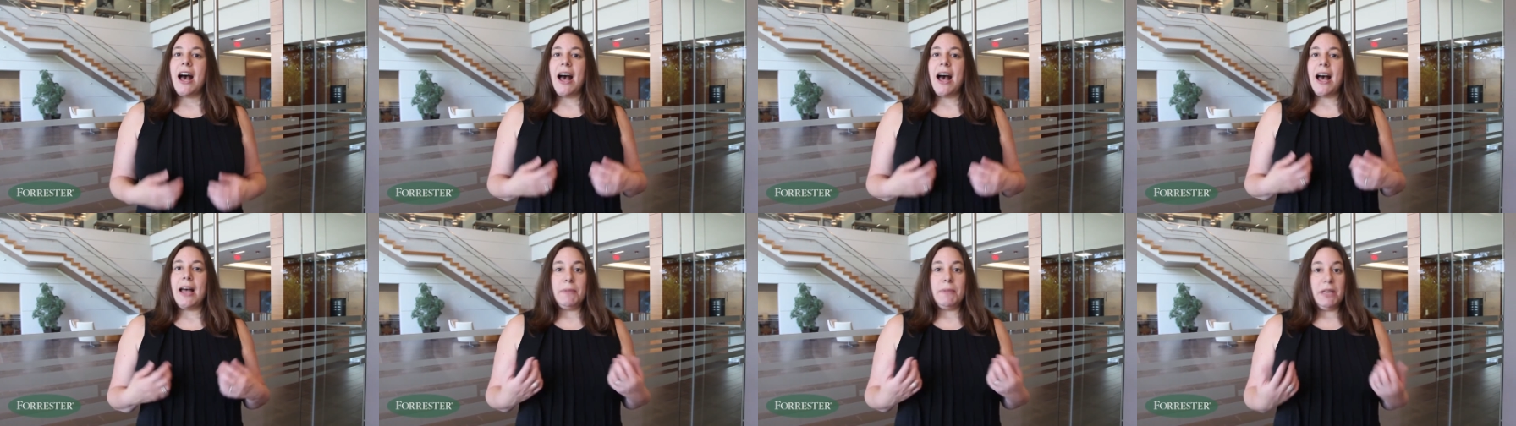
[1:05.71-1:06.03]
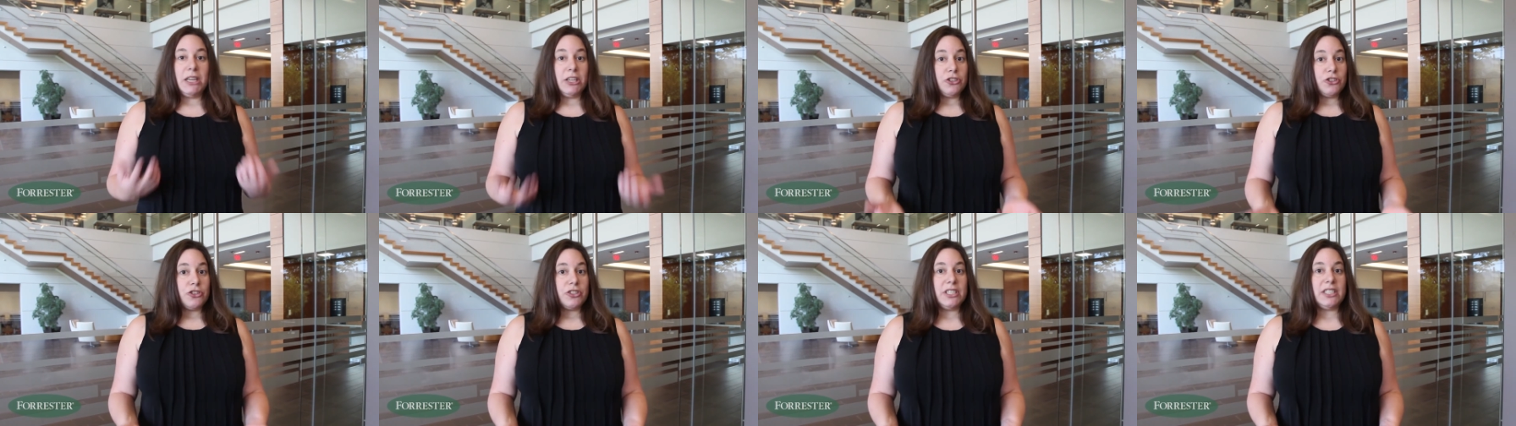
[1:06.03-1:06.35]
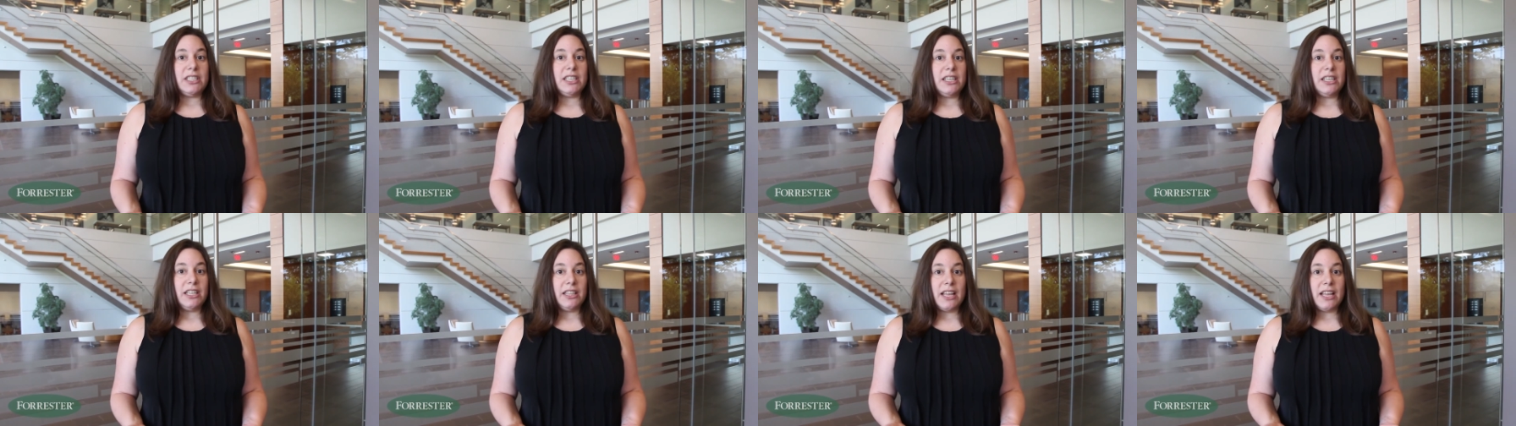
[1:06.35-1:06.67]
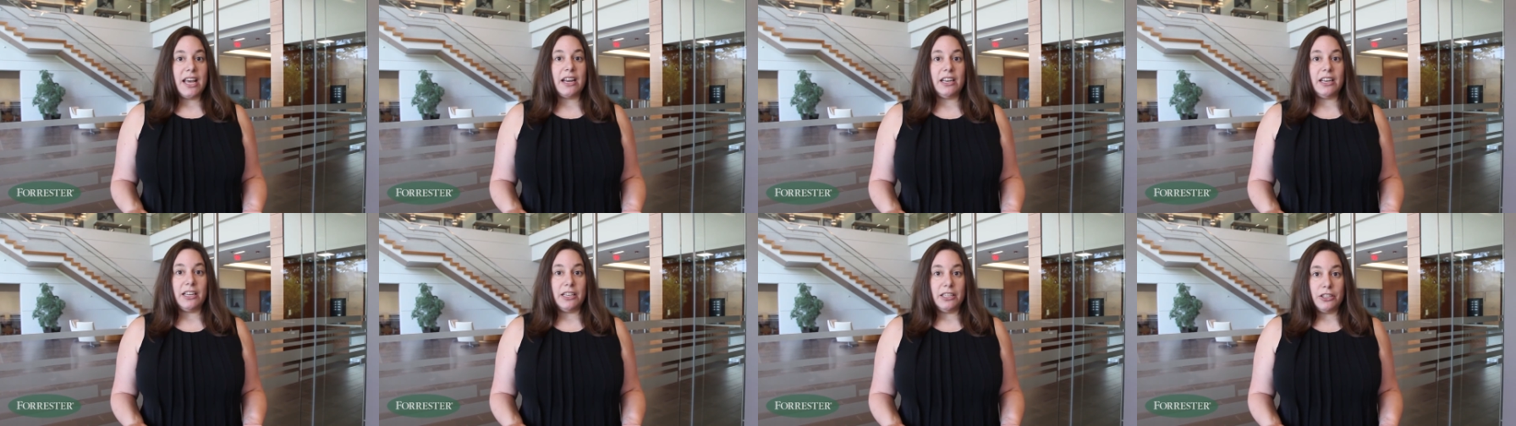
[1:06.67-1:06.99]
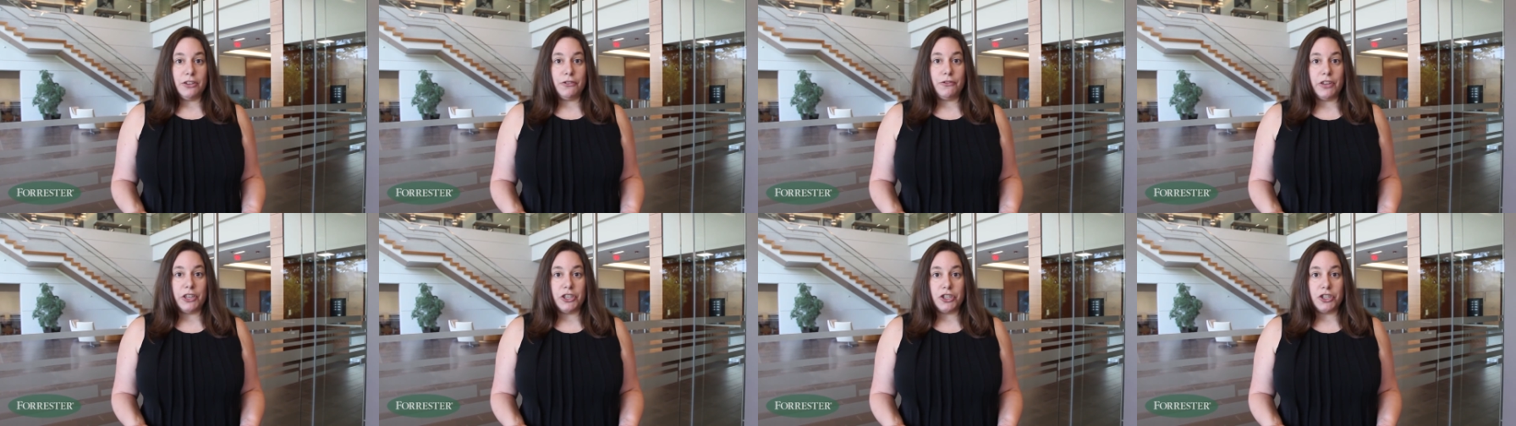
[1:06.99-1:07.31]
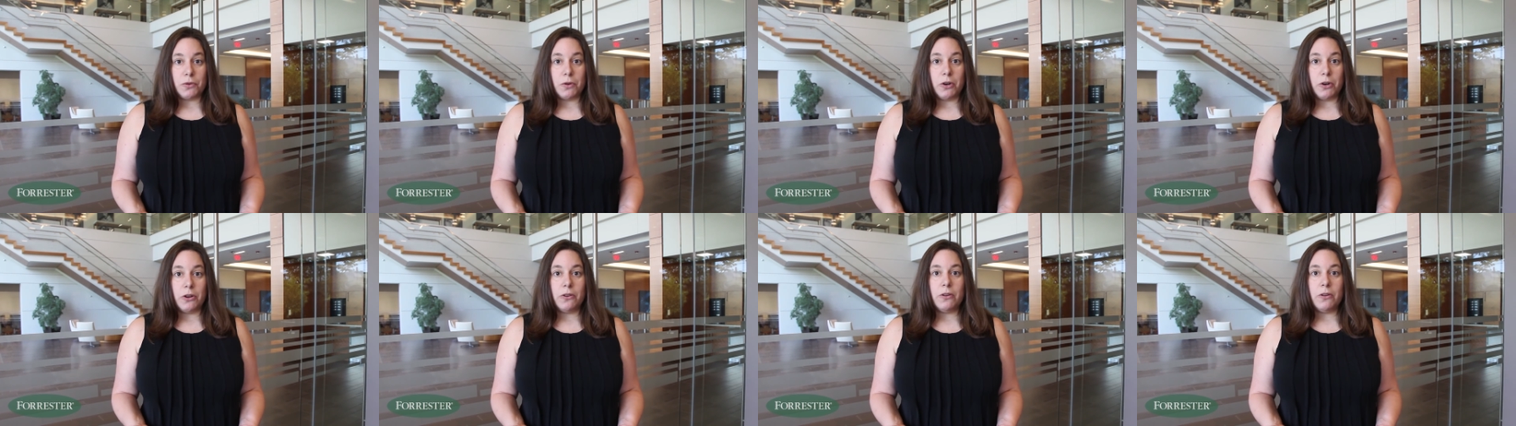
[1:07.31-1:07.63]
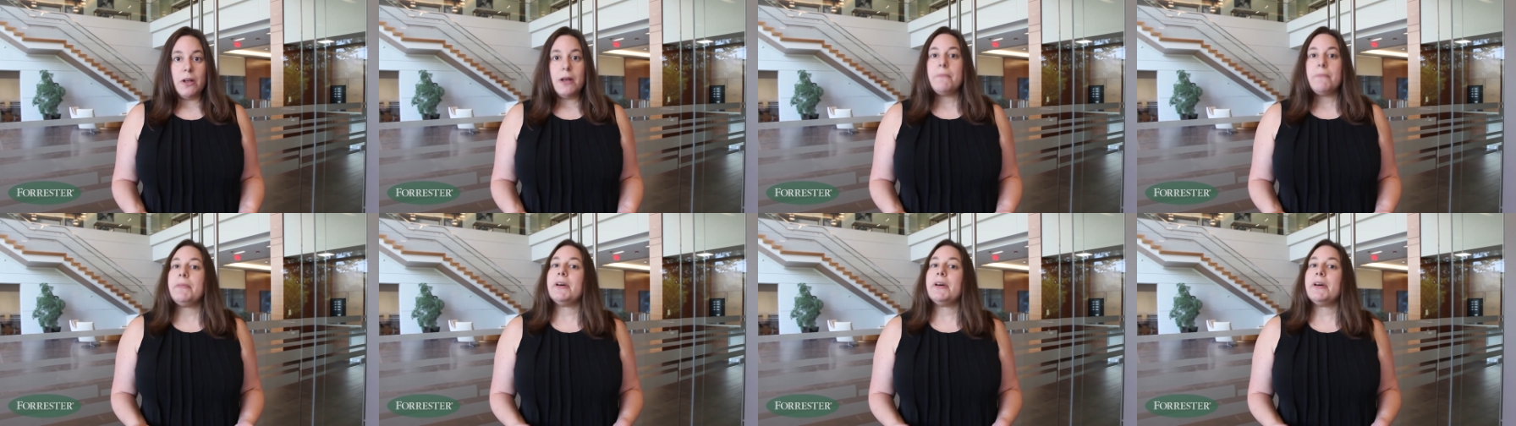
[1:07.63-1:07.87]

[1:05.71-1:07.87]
I'm interested in that individual,